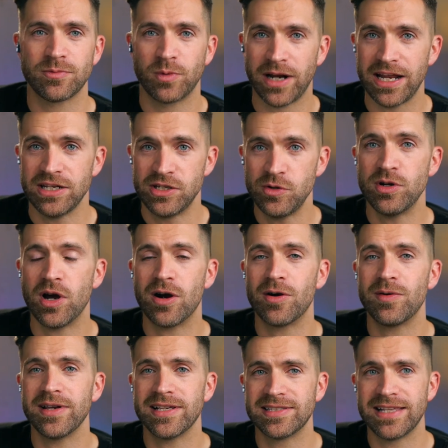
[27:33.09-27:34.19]
What I do
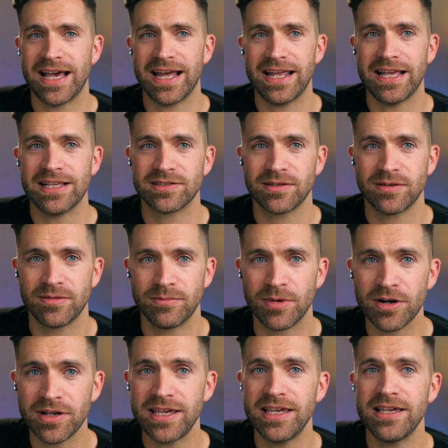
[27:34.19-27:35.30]
know is that it's
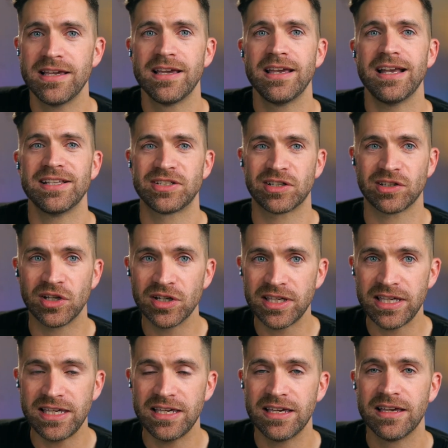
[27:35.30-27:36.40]
murky, it's
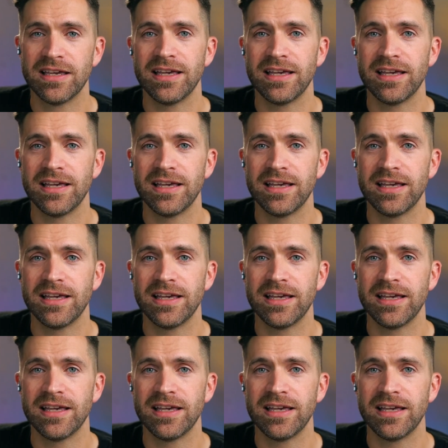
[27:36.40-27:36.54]
clunky,